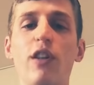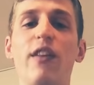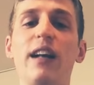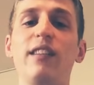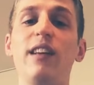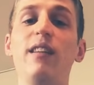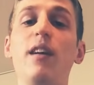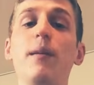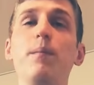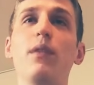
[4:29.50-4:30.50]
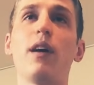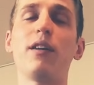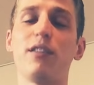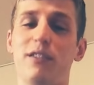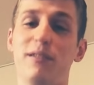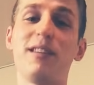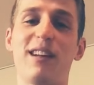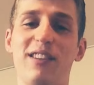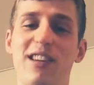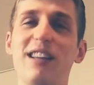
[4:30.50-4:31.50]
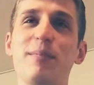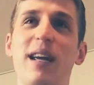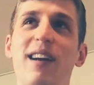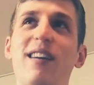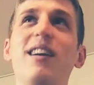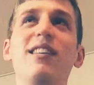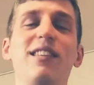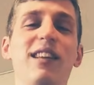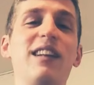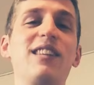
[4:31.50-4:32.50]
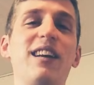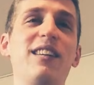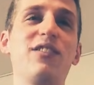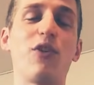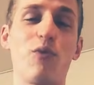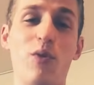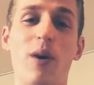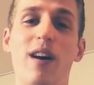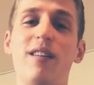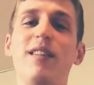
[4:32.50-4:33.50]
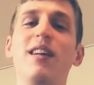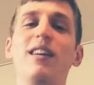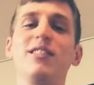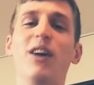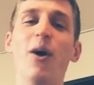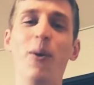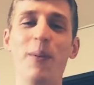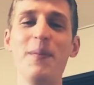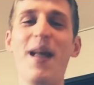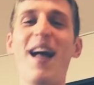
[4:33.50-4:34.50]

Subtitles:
that's a, you're going to test me here, that's a teruah. So,